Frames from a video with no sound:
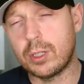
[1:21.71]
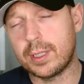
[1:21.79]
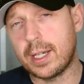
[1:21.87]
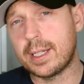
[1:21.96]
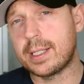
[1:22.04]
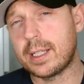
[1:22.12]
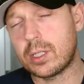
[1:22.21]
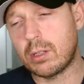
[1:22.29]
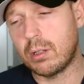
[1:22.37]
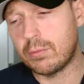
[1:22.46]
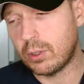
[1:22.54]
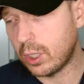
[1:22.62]
Ride, the ASICS
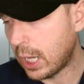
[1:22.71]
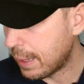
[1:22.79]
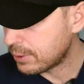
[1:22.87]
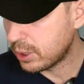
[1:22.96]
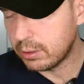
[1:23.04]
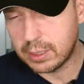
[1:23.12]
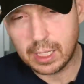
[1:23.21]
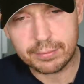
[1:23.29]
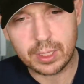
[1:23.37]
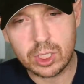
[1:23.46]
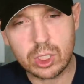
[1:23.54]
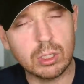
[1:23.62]
Glide Ride. I absolutely love
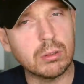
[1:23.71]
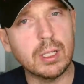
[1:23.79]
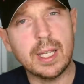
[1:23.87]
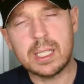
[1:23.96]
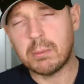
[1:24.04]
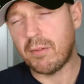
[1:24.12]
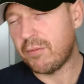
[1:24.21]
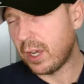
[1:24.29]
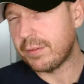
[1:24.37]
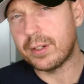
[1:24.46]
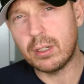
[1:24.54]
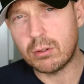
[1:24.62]
that shoe. It's my
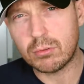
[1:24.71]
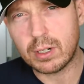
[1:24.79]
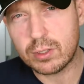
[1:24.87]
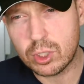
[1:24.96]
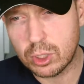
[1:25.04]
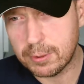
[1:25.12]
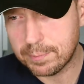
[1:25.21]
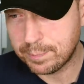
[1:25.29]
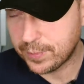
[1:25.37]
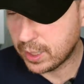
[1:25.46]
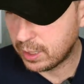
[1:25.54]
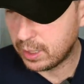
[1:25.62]
favourite long run shoe.
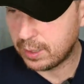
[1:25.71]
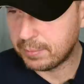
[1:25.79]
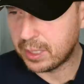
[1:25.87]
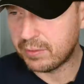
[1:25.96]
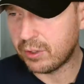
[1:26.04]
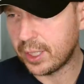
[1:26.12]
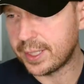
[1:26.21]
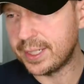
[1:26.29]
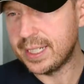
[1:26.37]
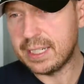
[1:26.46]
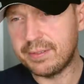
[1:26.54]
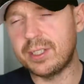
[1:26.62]
Um, and if I could
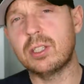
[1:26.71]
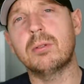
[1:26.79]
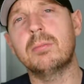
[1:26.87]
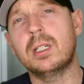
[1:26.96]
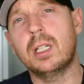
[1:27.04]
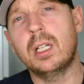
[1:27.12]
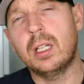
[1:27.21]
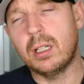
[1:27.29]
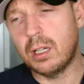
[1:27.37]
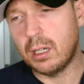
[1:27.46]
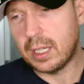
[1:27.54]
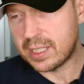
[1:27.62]
live in them
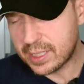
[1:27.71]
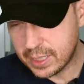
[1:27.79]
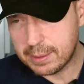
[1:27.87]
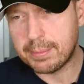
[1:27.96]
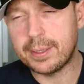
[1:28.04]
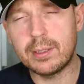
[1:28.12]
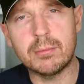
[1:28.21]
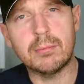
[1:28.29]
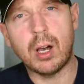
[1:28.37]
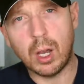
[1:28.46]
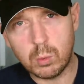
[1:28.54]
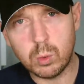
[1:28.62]
uh, and sleep in
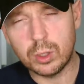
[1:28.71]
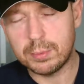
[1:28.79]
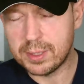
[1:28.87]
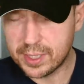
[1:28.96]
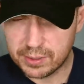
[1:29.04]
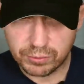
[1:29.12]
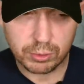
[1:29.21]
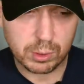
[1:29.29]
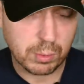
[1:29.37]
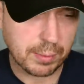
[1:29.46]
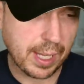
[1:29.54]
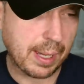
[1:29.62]
them, I would. Missus Fordy
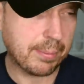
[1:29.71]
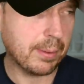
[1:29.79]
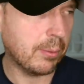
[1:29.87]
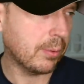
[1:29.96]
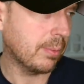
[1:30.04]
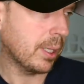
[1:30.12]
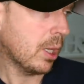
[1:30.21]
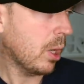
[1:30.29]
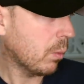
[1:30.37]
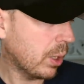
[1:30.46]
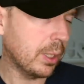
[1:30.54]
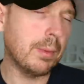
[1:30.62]
wouldn't be happy with me
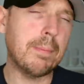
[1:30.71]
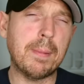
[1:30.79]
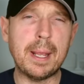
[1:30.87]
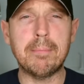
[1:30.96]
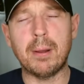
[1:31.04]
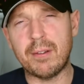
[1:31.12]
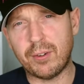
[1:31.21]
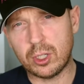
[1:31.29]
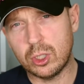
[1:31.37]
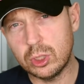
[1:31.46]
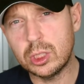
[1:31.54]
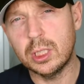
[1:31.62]
wearing them in bed, but if I
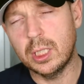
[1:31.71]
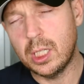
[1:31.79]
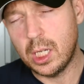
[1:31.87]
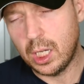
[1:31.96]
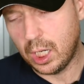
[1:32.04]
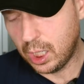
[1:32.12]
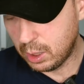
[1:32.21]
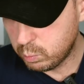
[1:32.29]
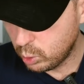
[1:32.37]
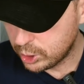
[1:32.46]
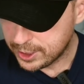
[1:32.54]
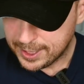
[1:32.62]
could, I
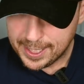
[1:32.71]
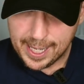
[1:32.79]
would.